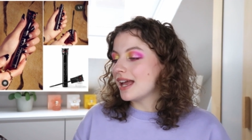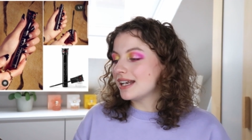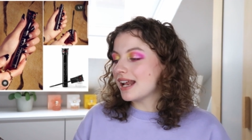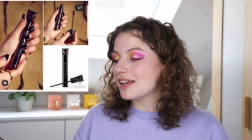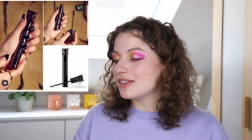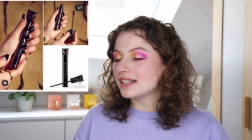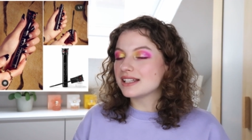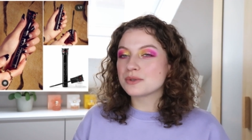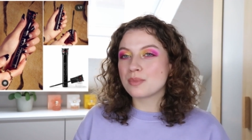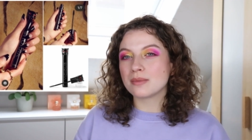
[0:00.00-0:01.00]
And I think
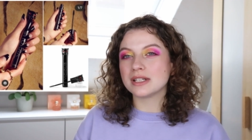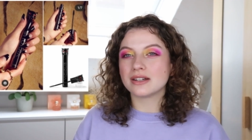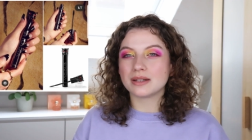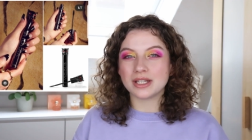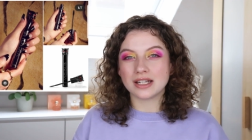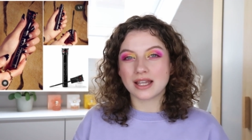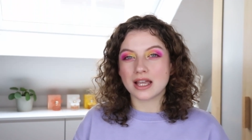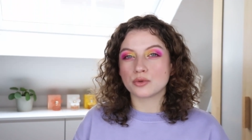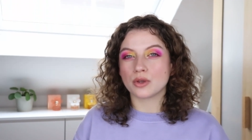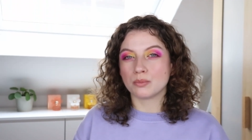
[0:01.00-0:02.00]
that's probably gonna be the
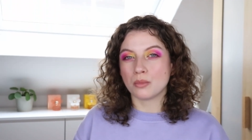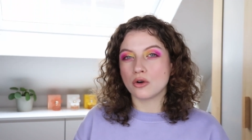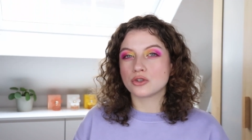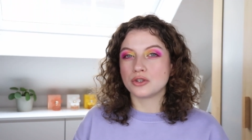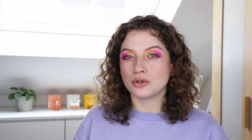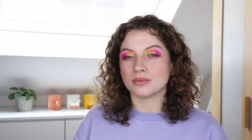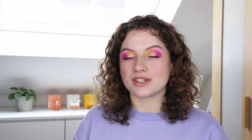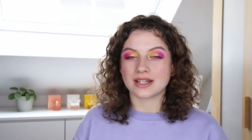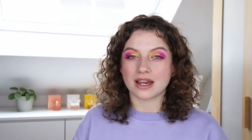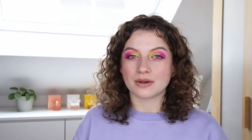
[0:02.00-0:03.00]
case with most new
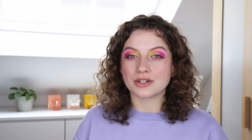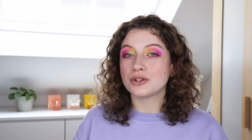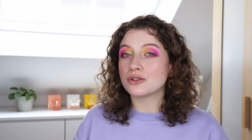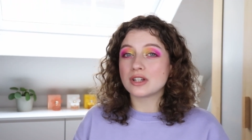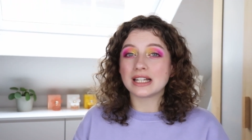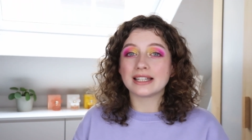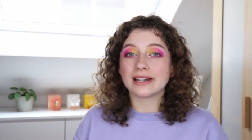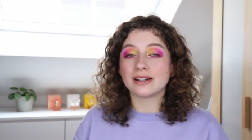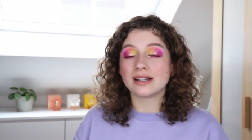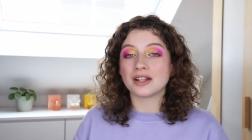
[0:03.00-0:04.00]
mascaras. Usually
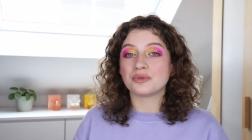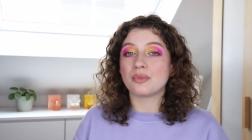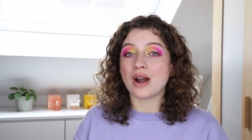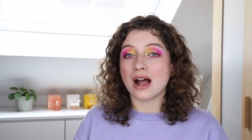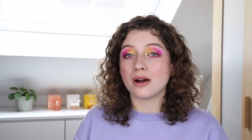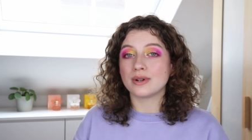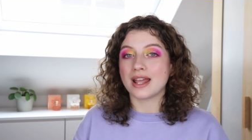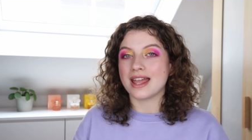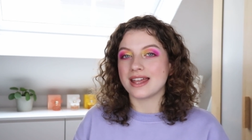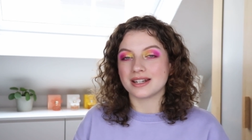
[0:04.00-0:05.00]
they are not brown
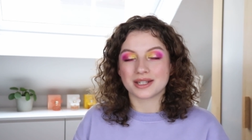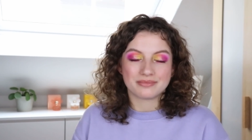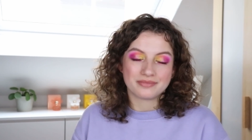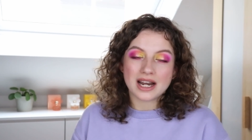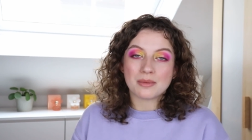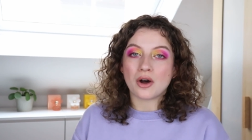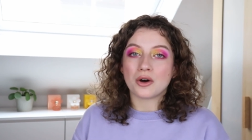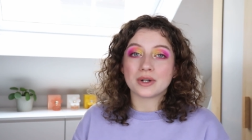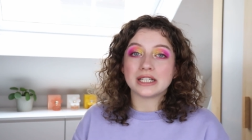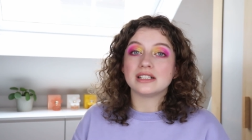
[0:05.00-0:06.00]
and then I'm
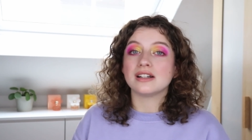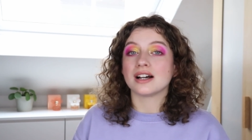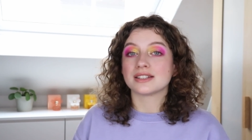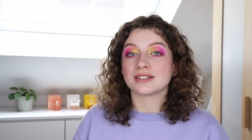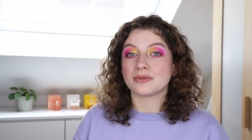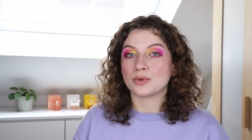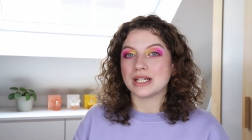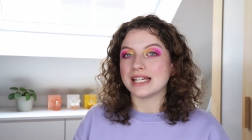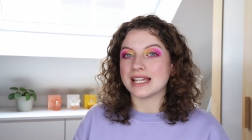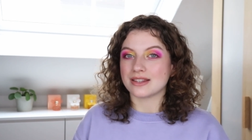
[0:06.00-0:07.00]
already not
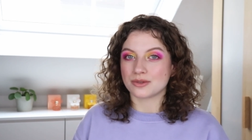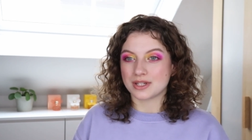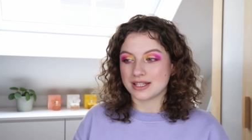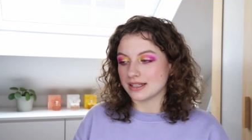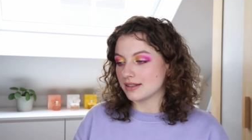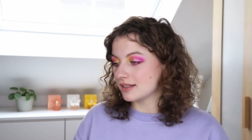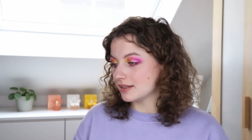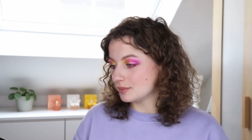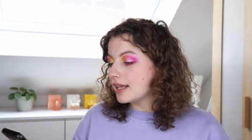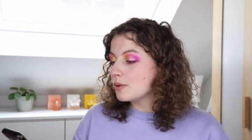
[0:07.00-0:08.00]
really interested.
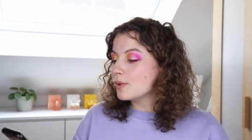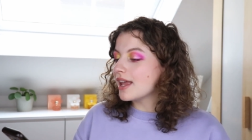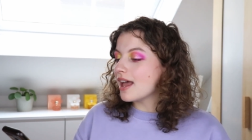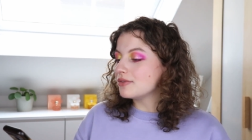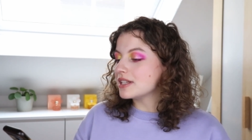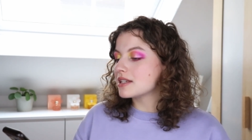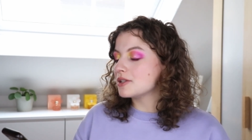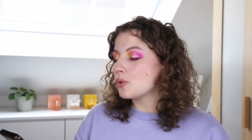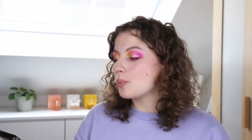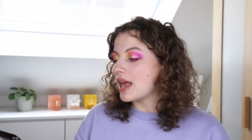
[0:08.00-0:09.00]
Then we have this
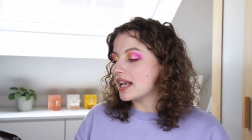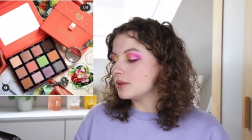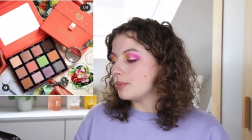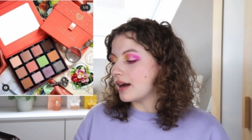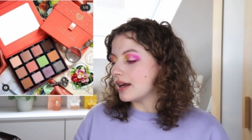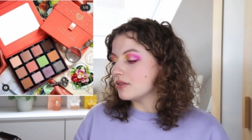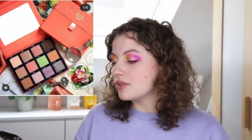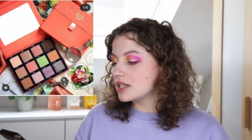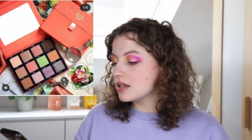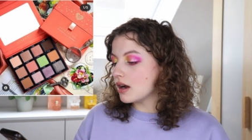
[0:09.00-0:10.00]
new palette by
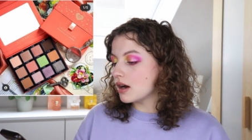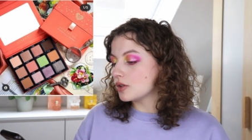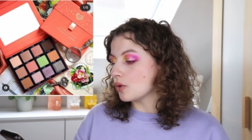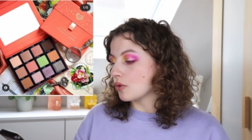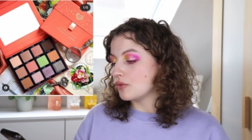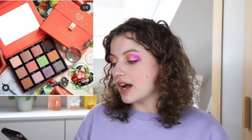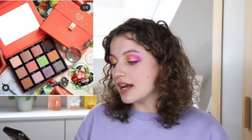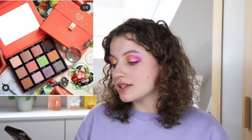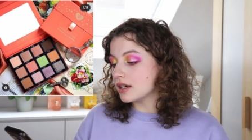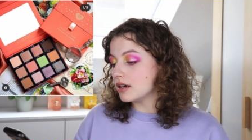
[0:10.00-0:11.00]
Viseart or
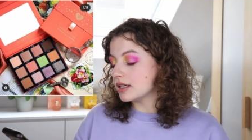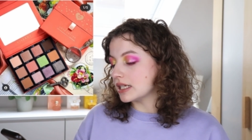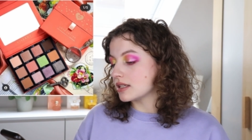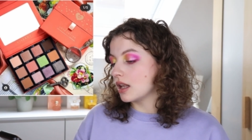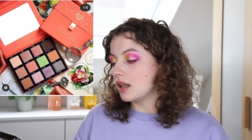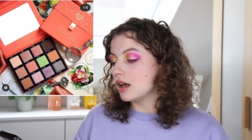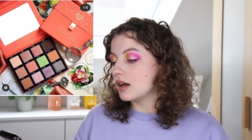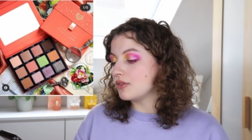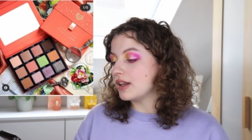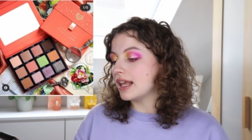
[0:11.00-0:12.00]
Visart. It's a
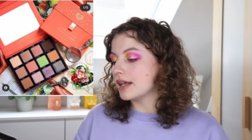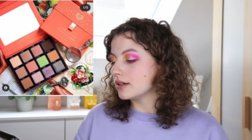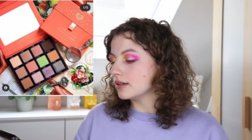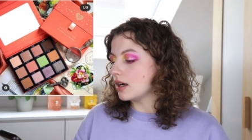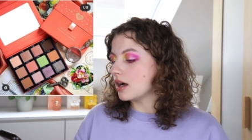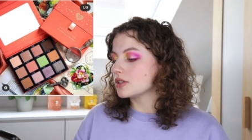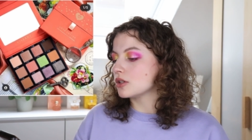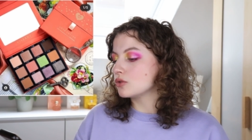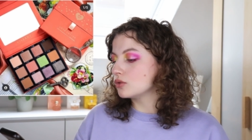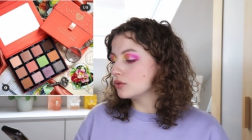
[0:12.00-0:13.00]
love letter
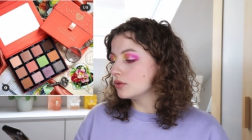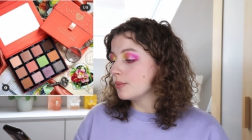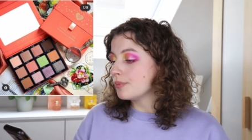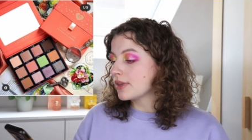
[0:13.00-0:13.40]
attendu.